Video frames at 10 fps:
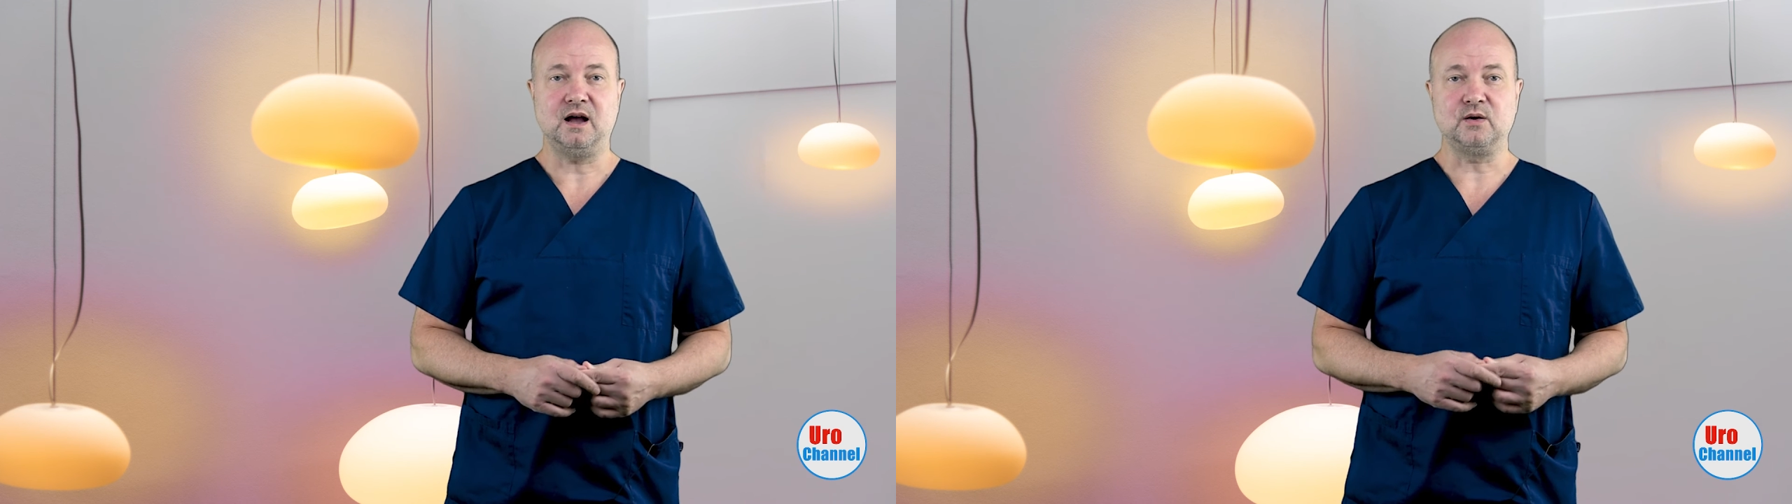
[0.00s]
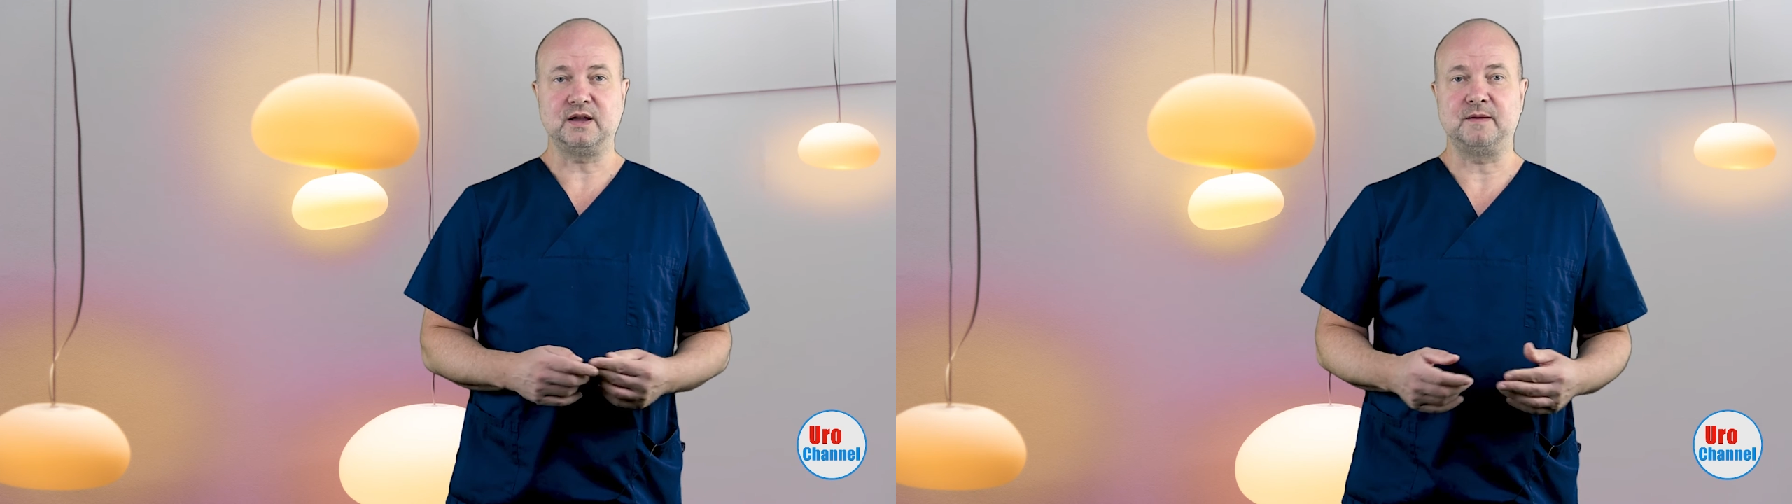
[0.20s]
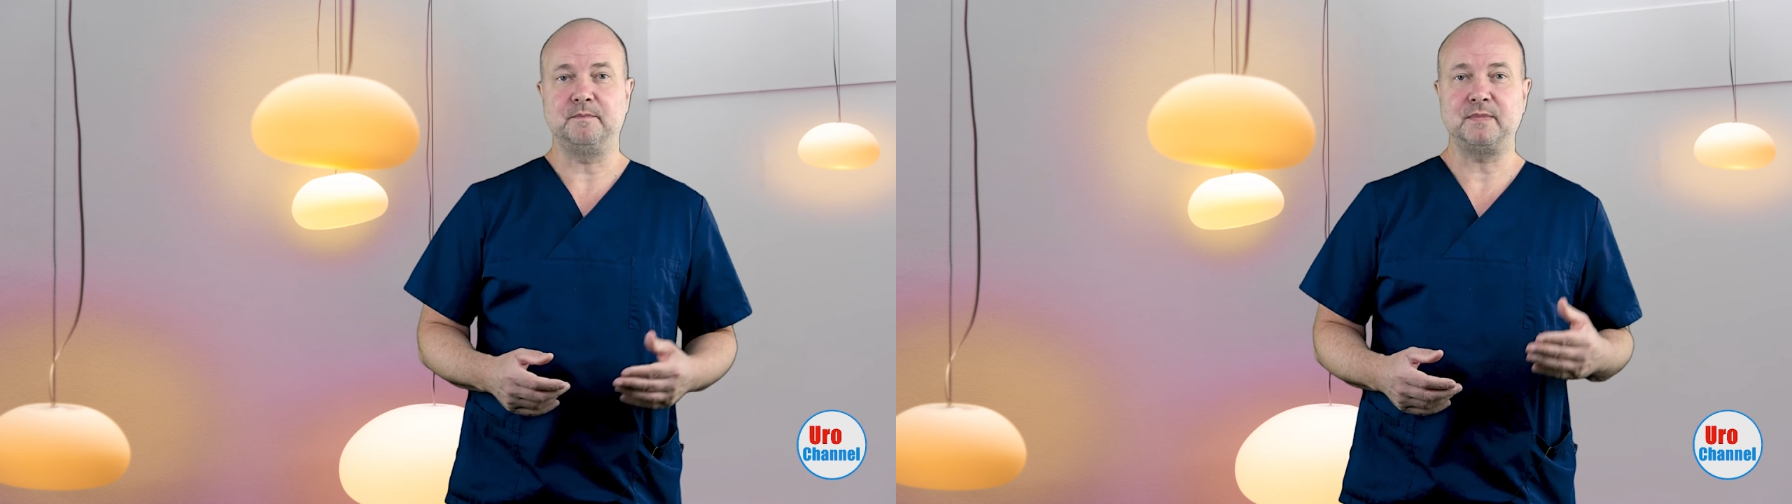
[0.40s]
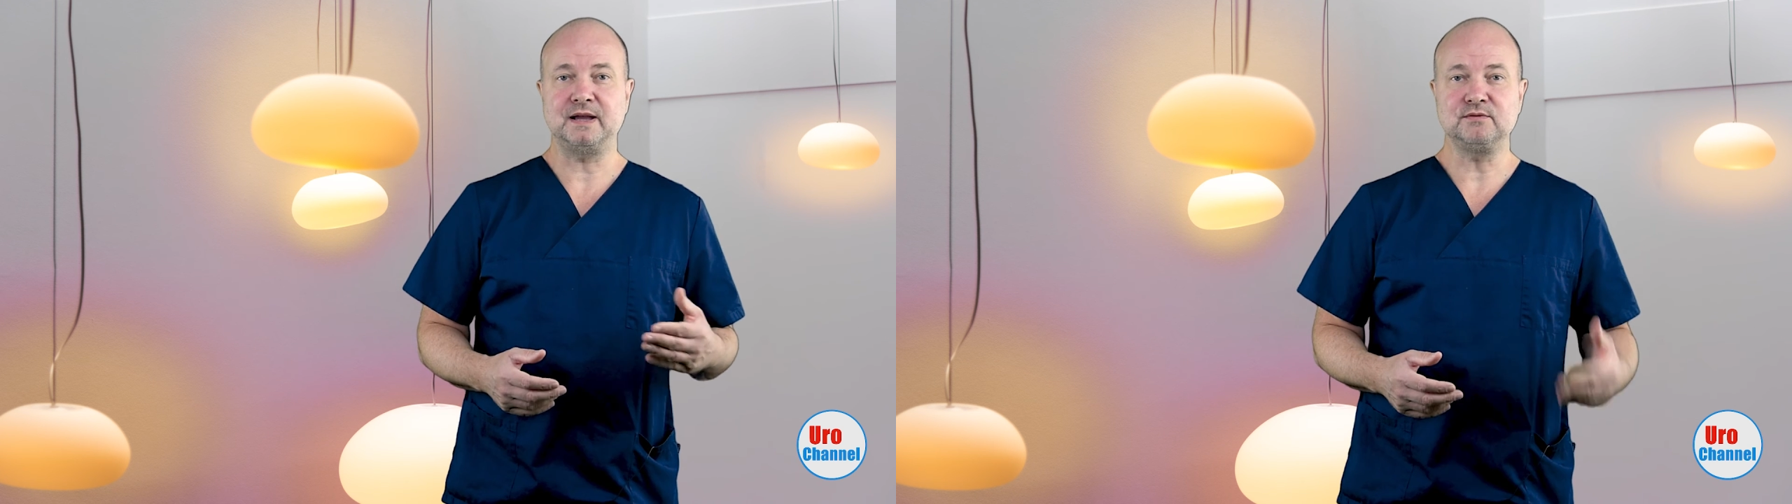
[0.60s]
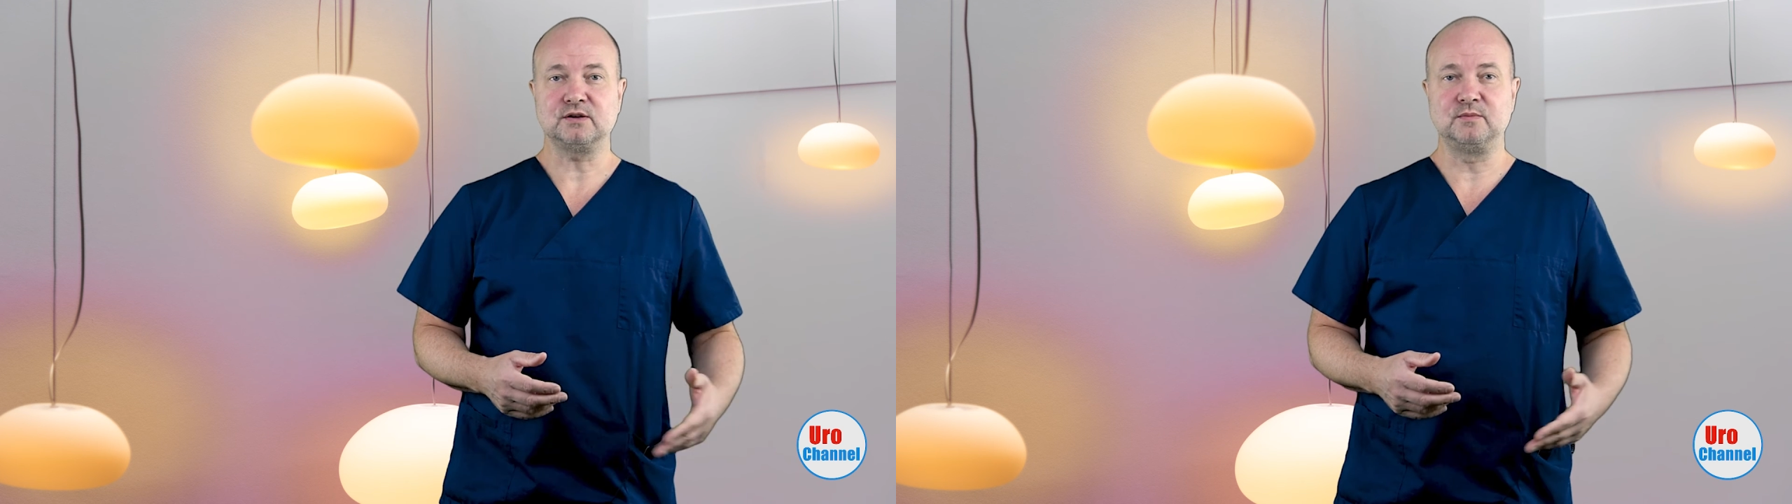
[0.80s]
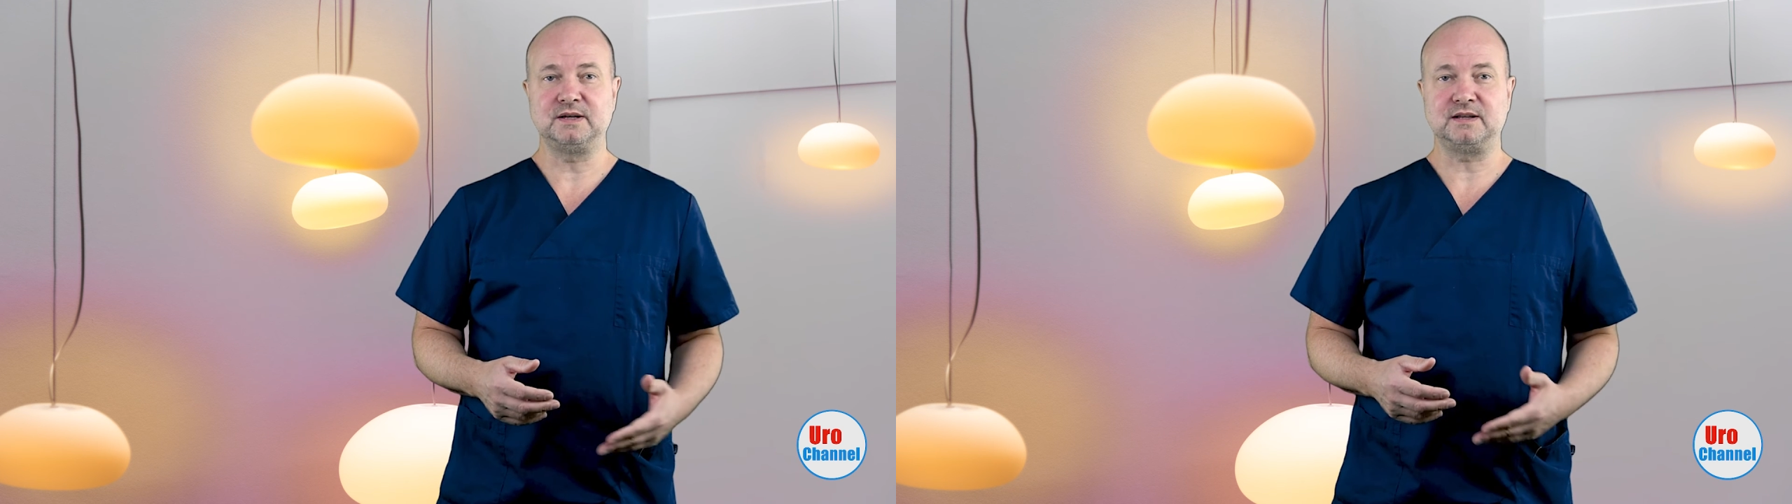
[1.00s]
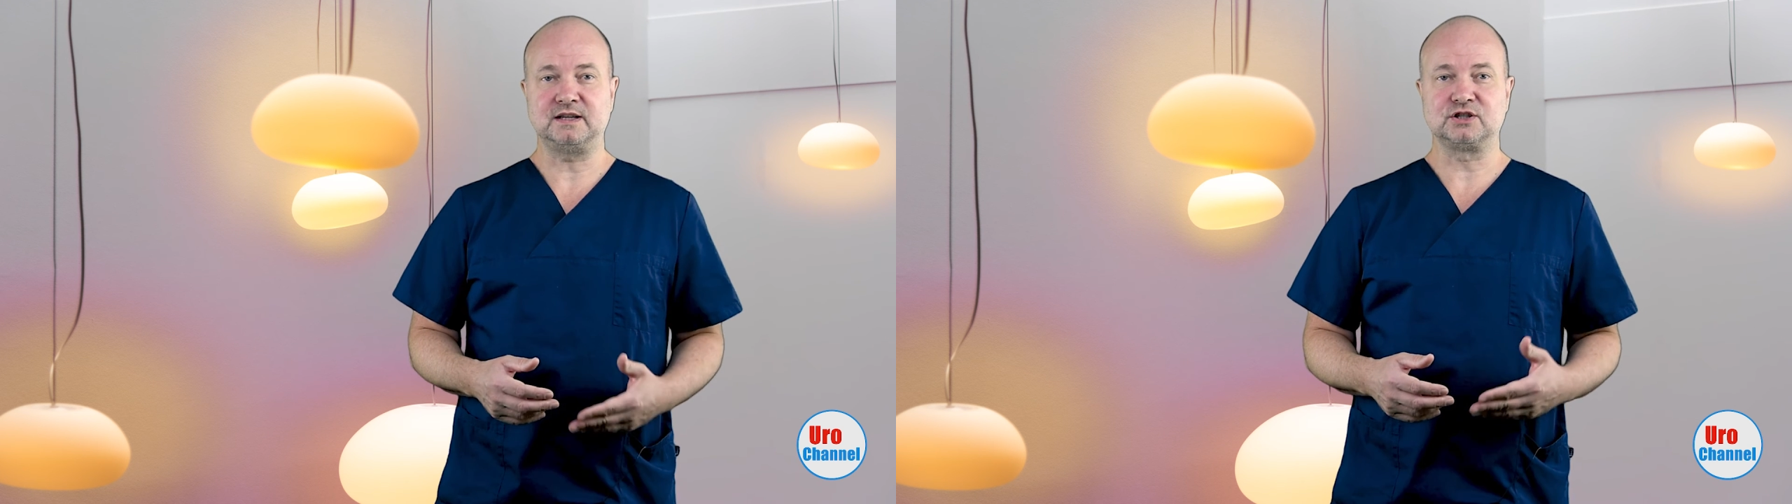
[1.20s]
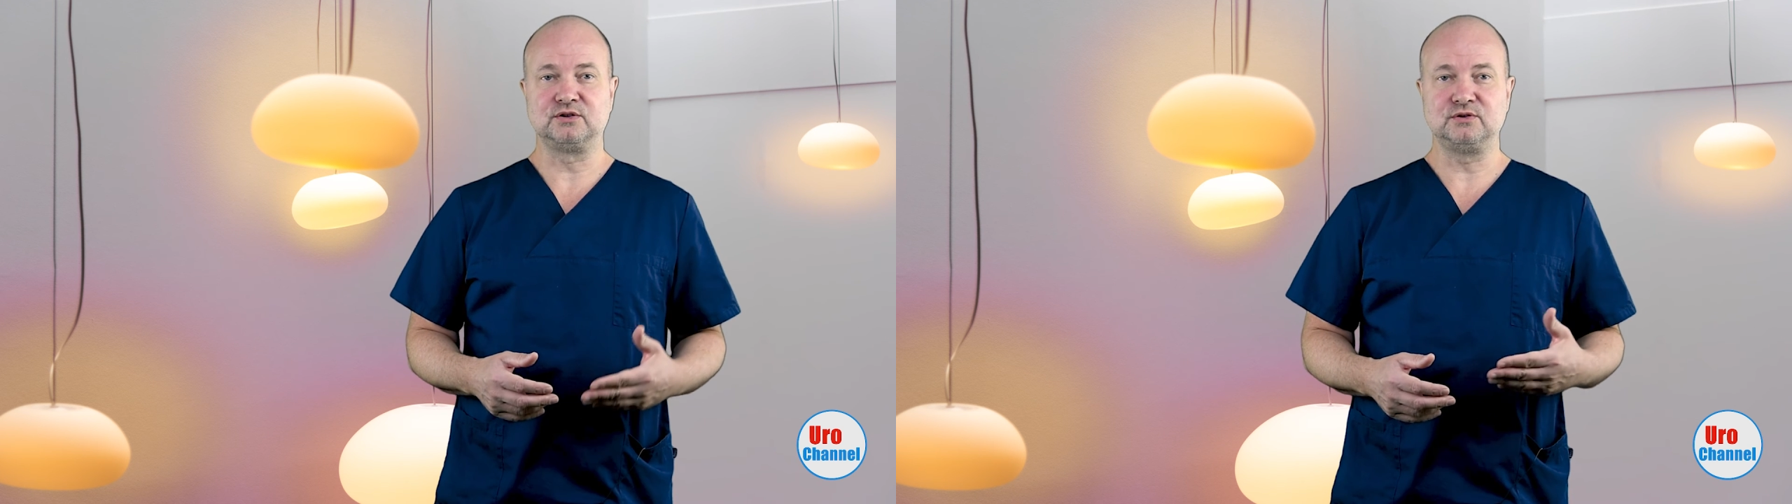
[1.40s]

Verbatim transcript: Okay, my recommendation